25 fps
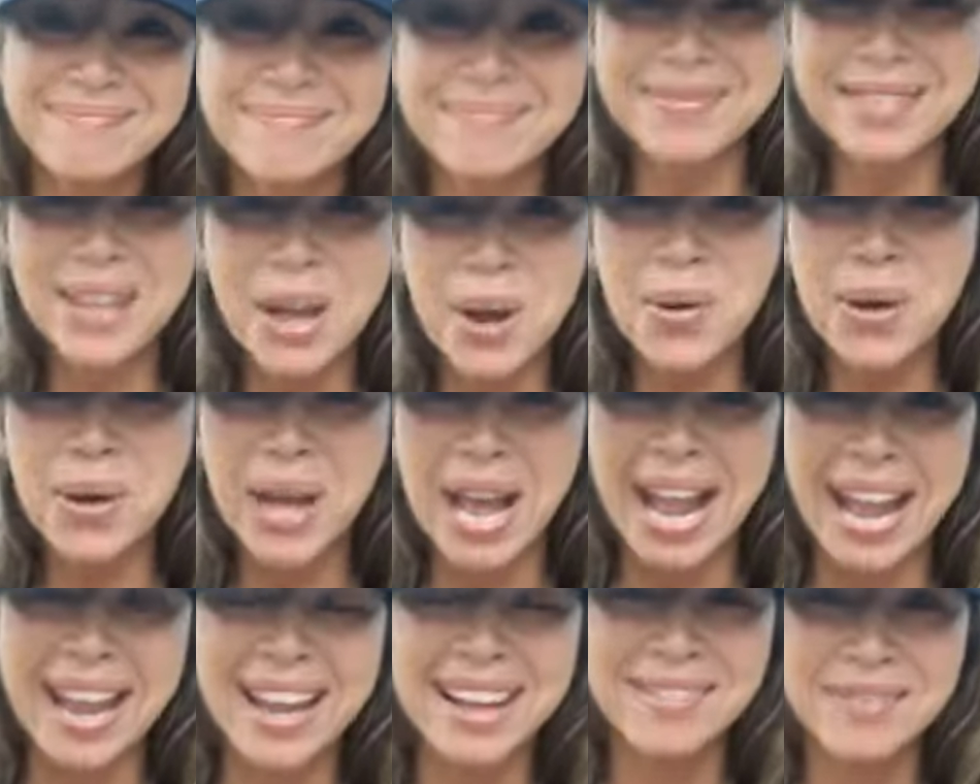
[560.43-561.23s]

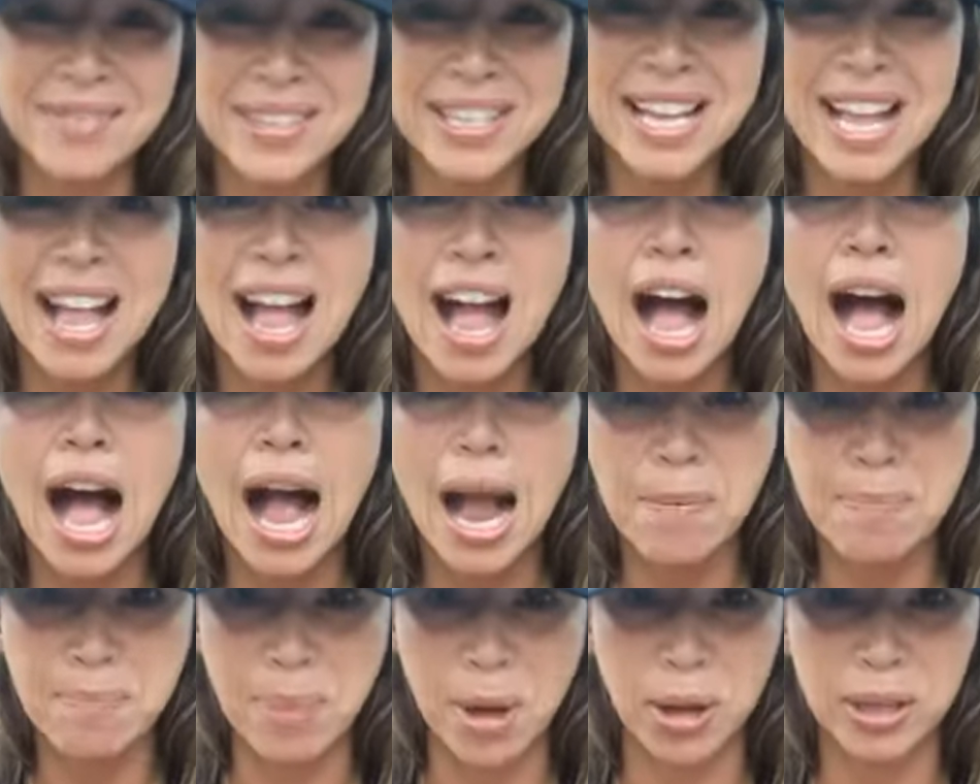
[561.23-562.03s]
Okay?
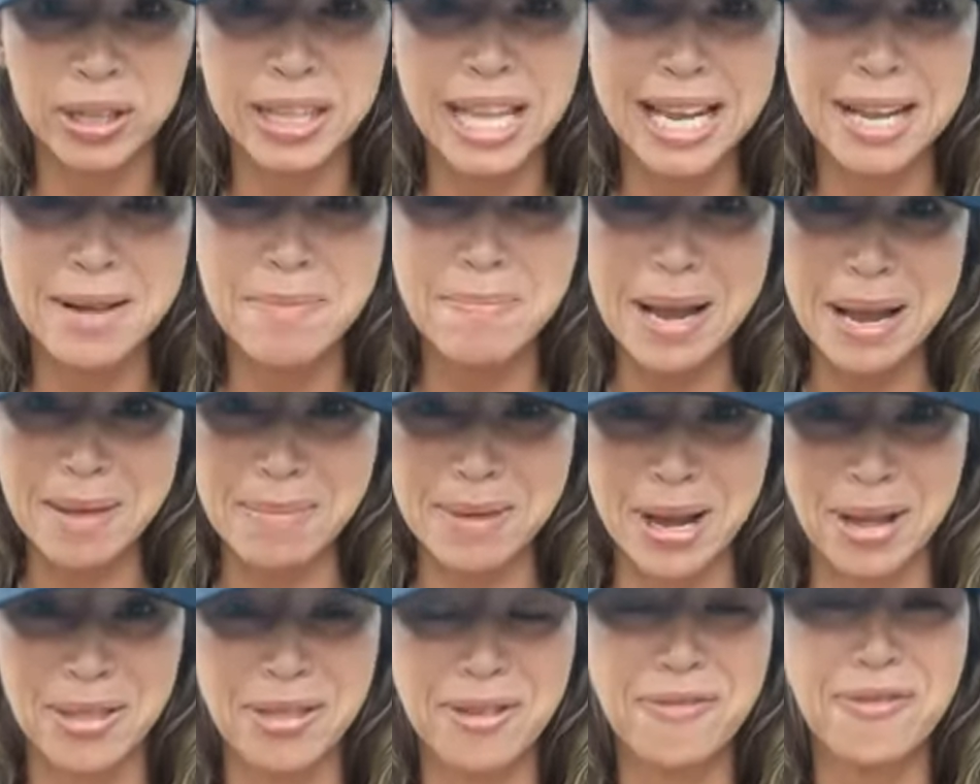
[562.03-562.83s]
I bawled like a
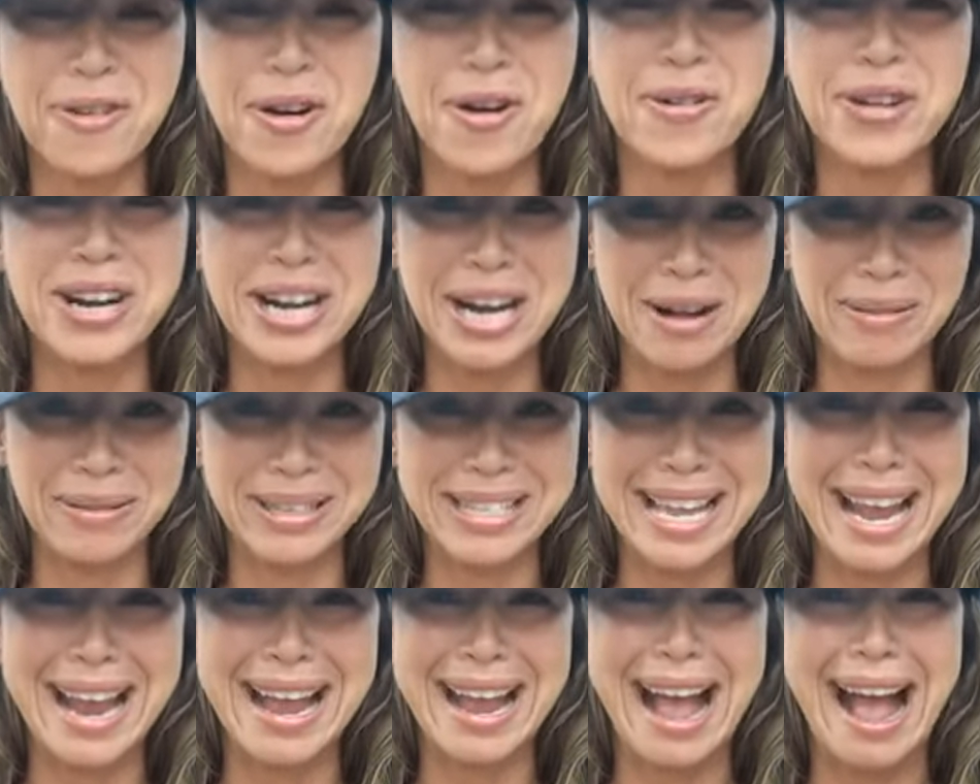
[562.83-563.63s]
baby on the phone and I was
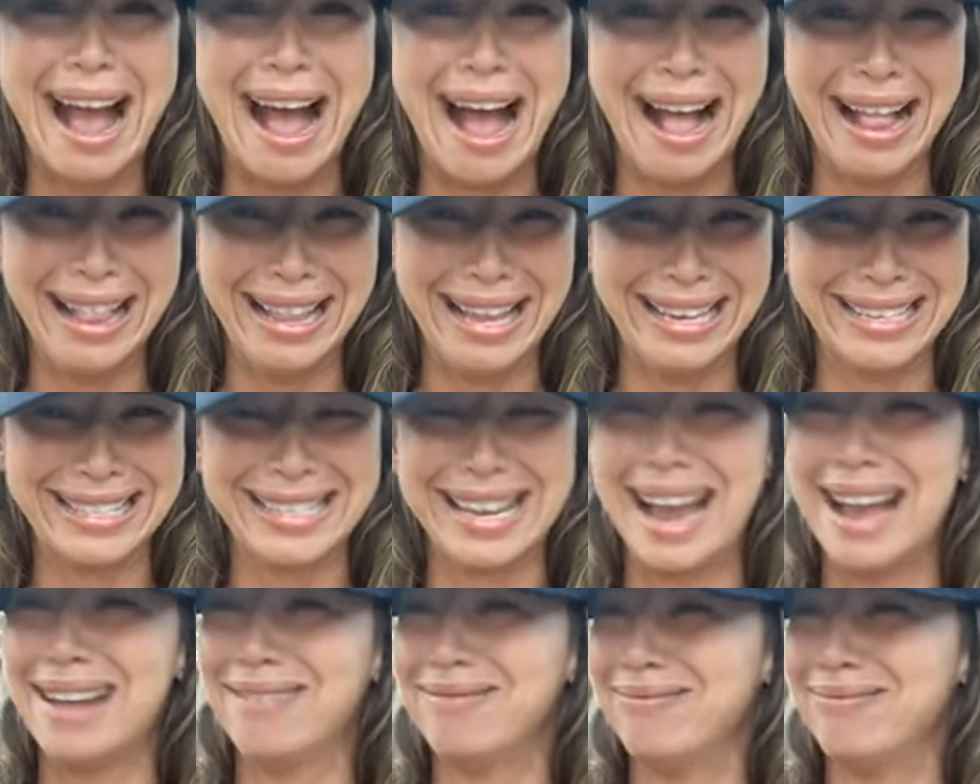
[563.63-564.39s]
like, oh,